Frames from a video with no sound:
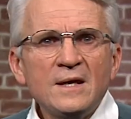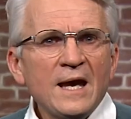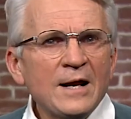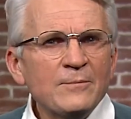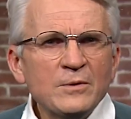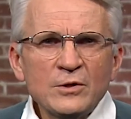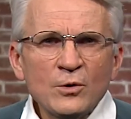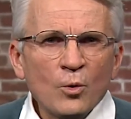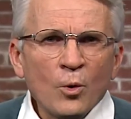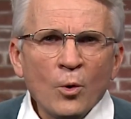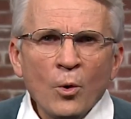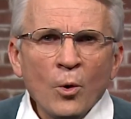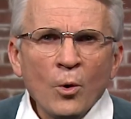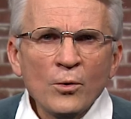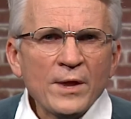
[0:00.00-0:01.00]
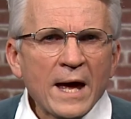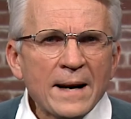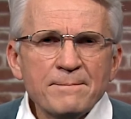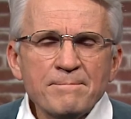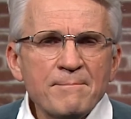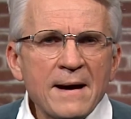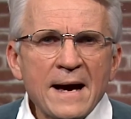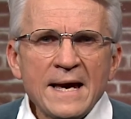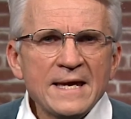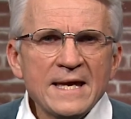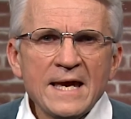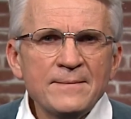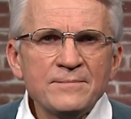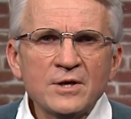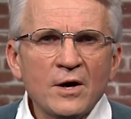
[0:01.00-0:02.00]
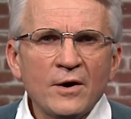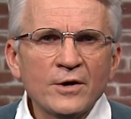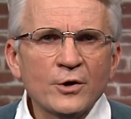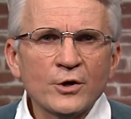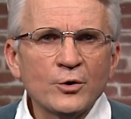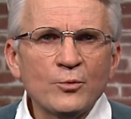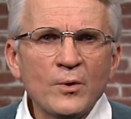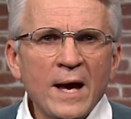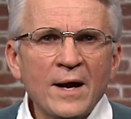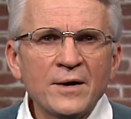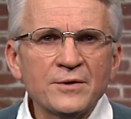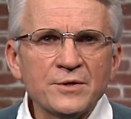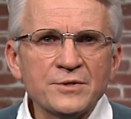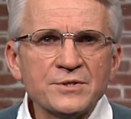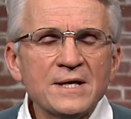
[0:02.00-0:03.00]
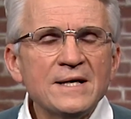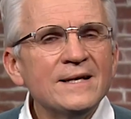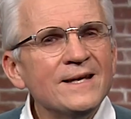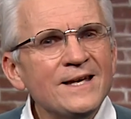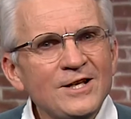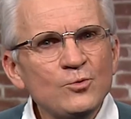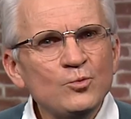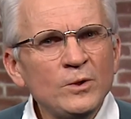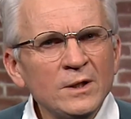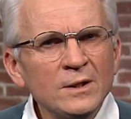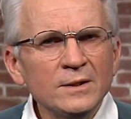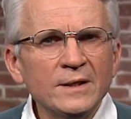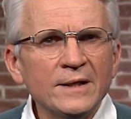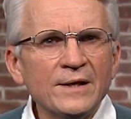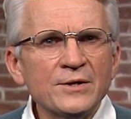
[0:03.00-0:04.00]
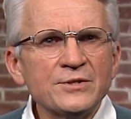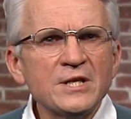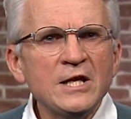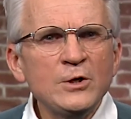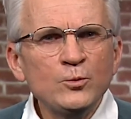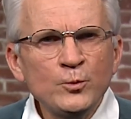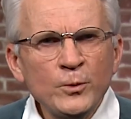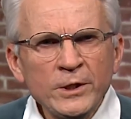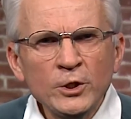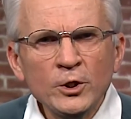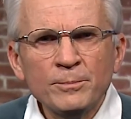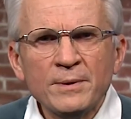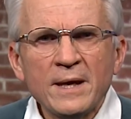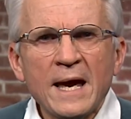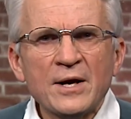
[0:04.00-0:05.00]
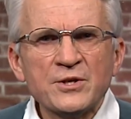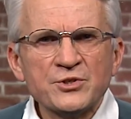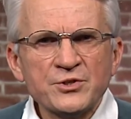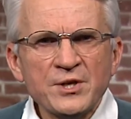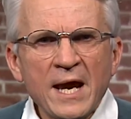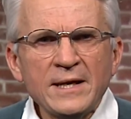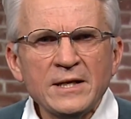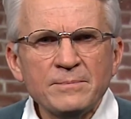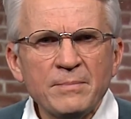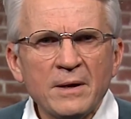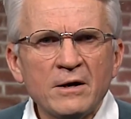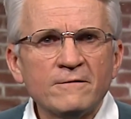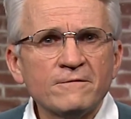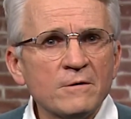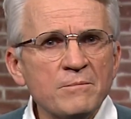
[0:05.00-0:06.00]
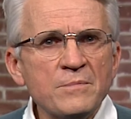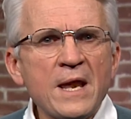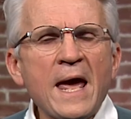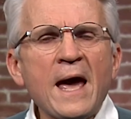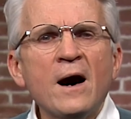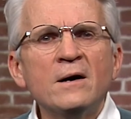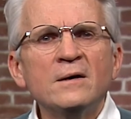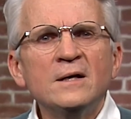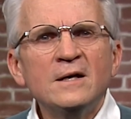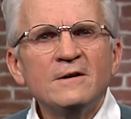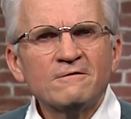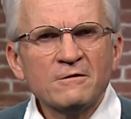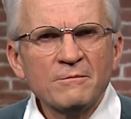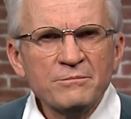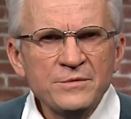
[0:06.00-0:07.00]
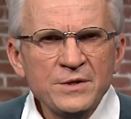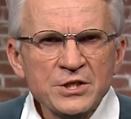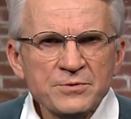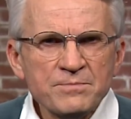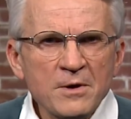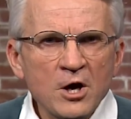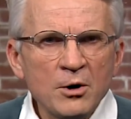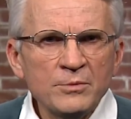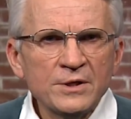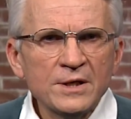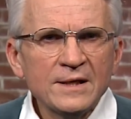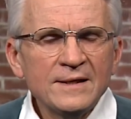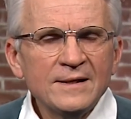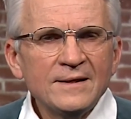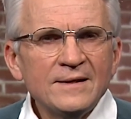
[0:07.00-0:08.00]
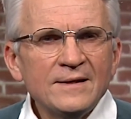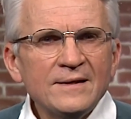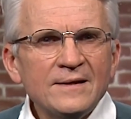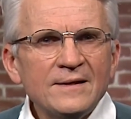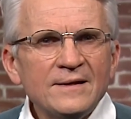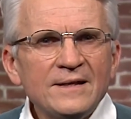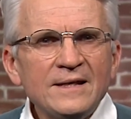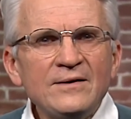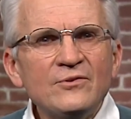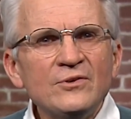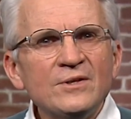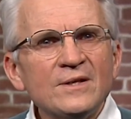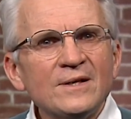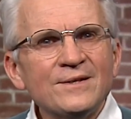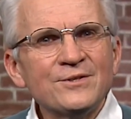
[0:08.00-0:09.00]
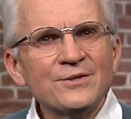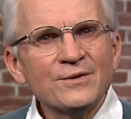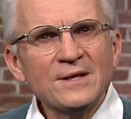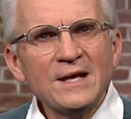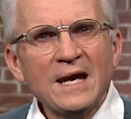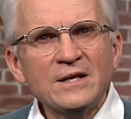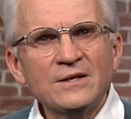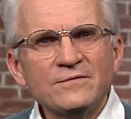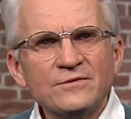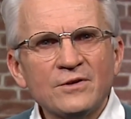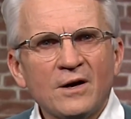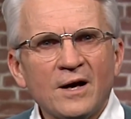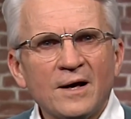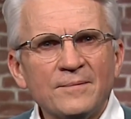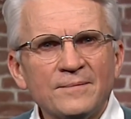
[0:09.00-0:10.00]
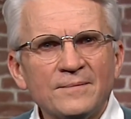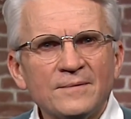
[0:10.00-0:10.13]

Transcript: And with all that mayhem going on around us, He will lead us, He will be our standard bearer from now, from this moment, even until the end of time.